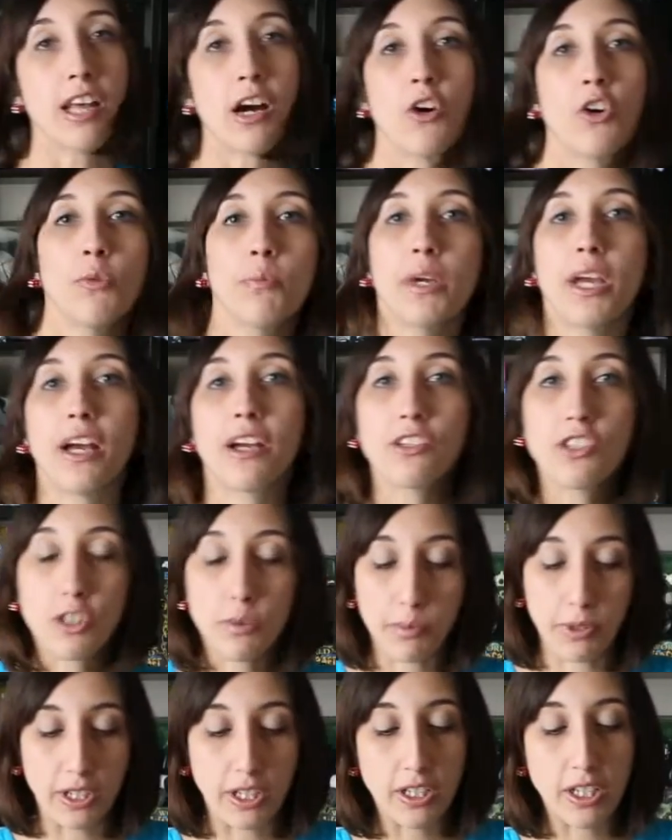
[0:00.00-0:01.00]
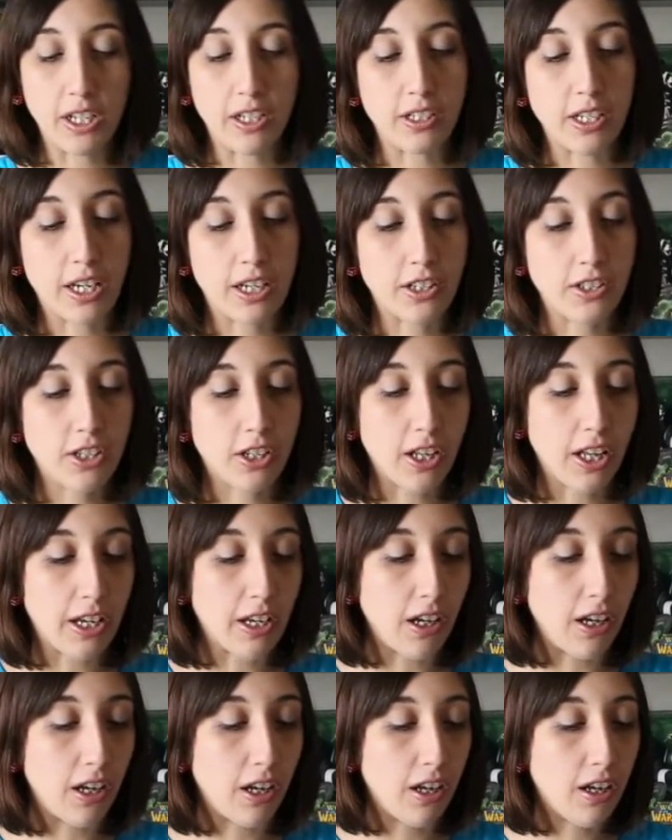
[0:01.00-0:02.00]
That would be actually pretty neat. Take it to
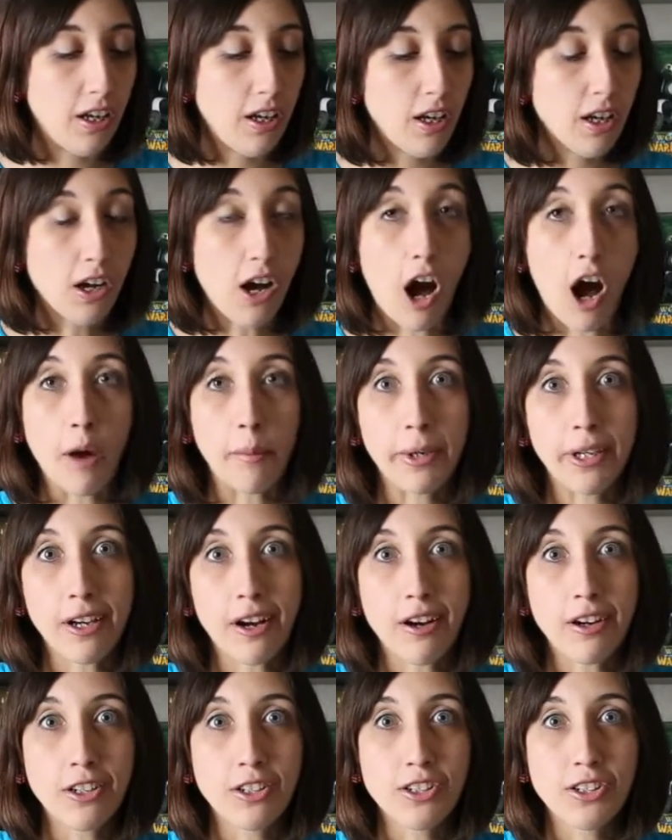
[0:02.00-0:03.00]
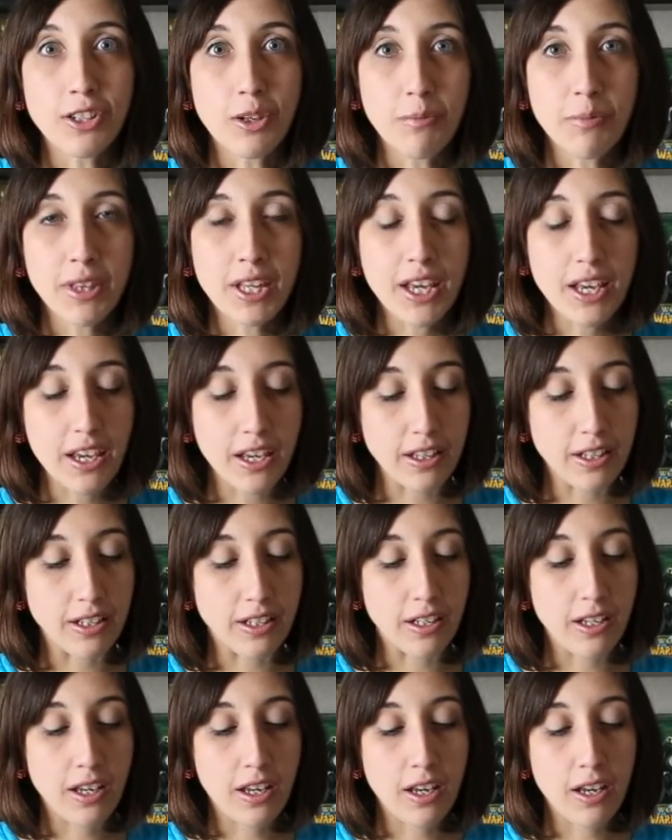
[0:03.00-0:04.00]
like a Comic Con or something and
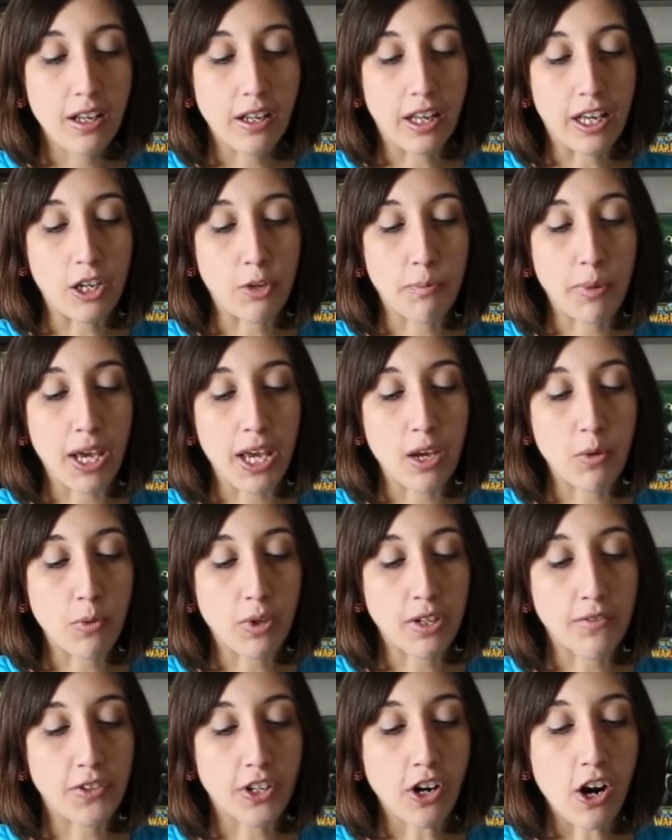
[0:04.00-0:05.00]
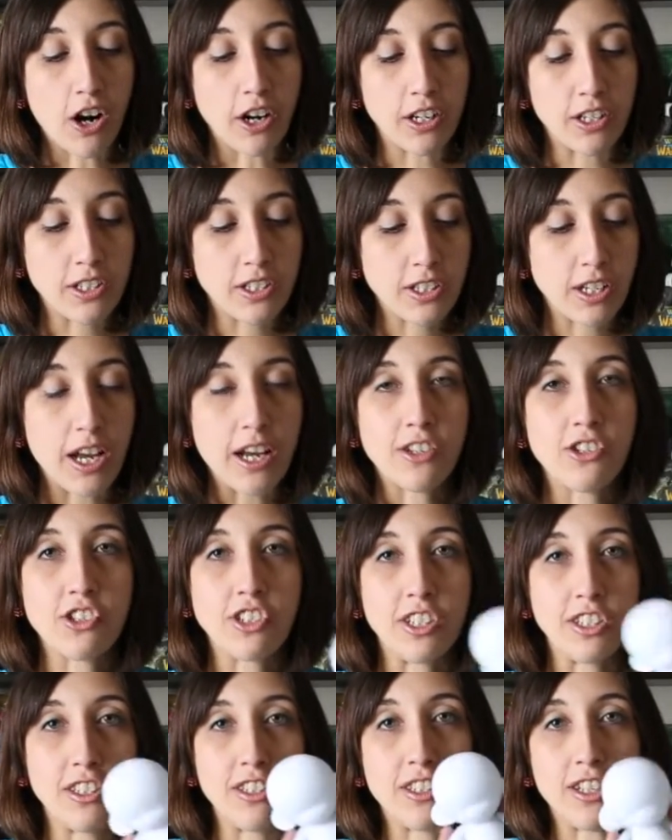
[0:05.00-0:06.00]
like pay one of your artists to
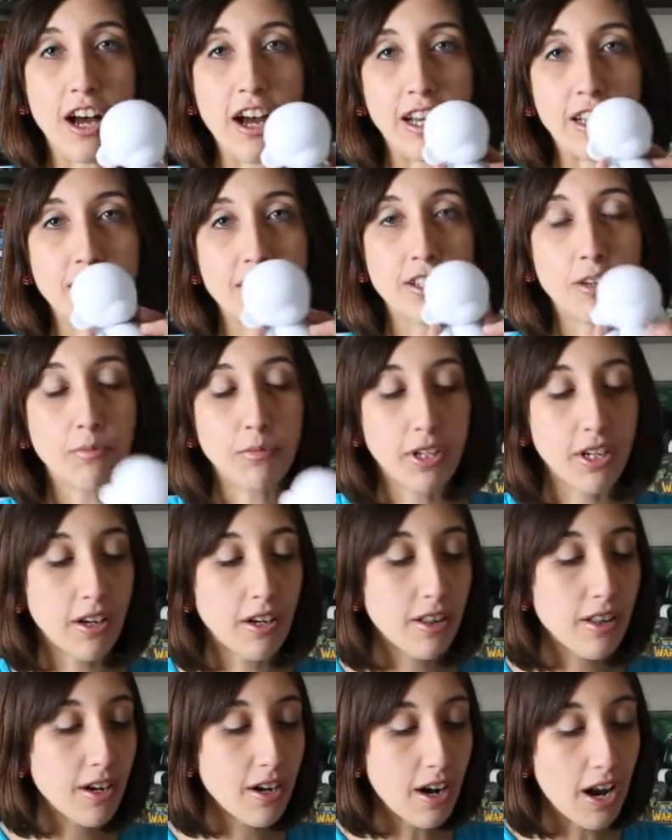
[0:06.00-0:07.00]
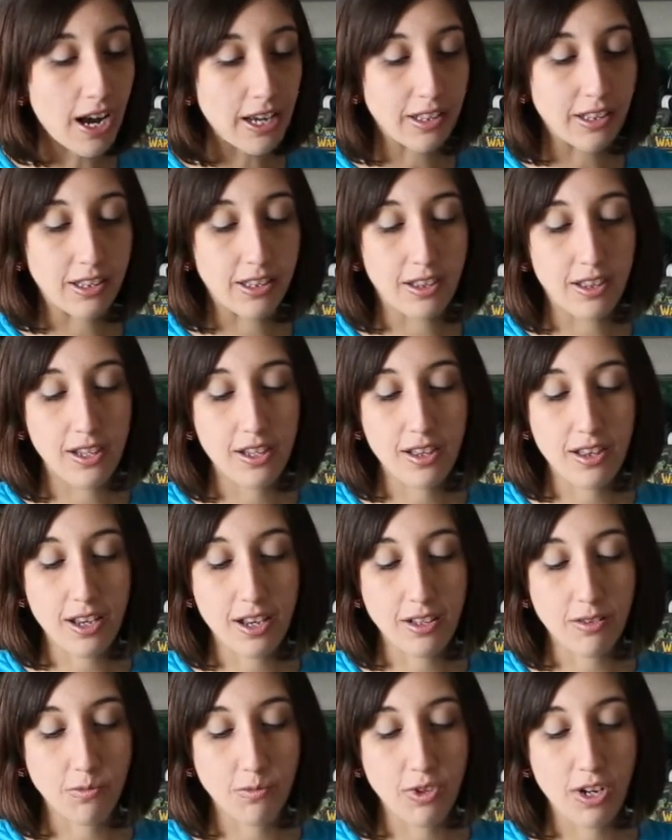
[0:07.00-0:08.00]
actually design something on there. I think
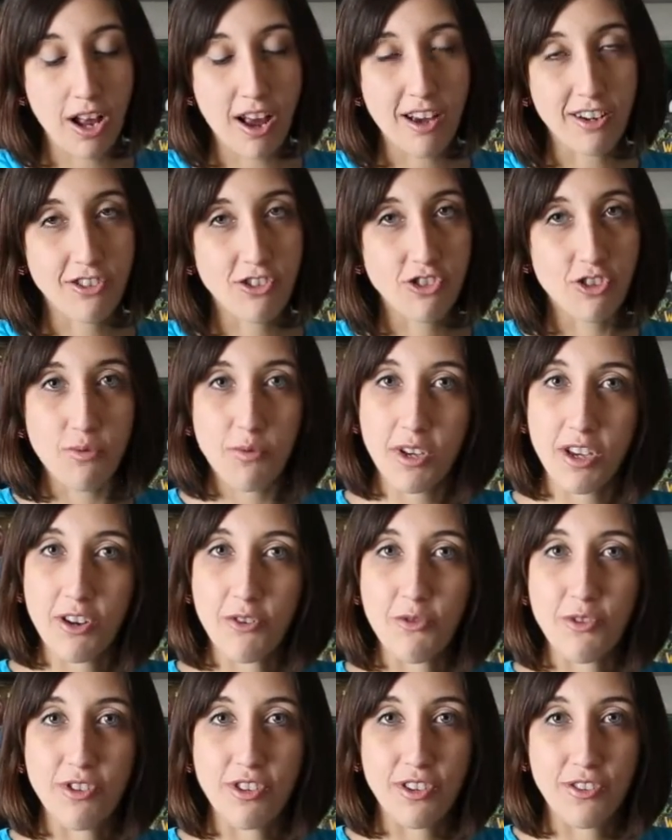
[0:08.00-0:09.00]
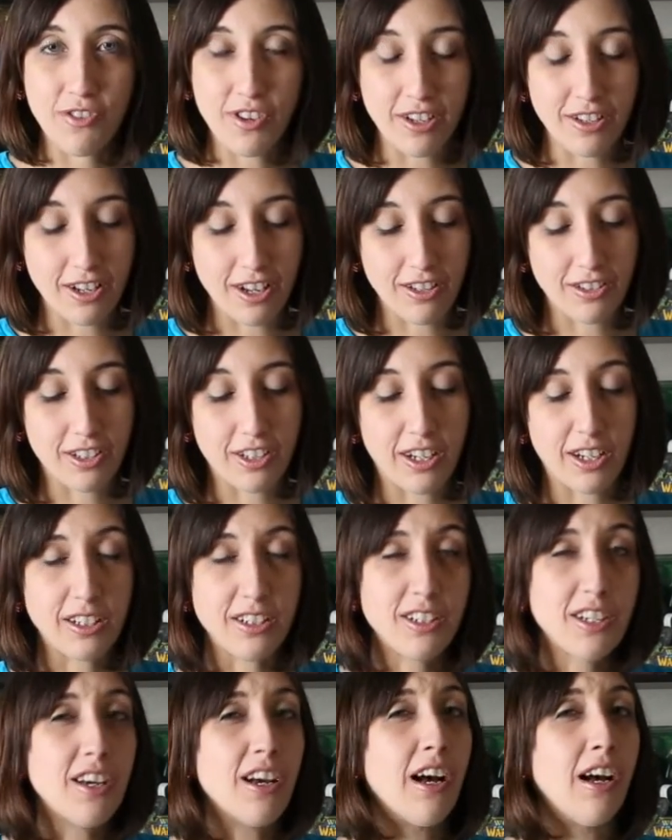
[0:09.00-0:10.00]
that would actually be a really fantastic
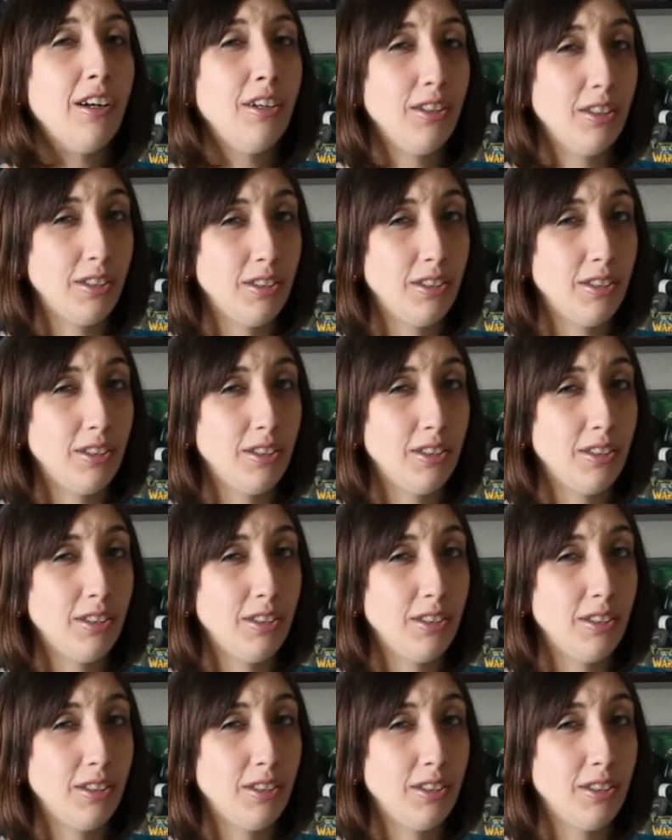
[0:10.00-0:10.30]
idea.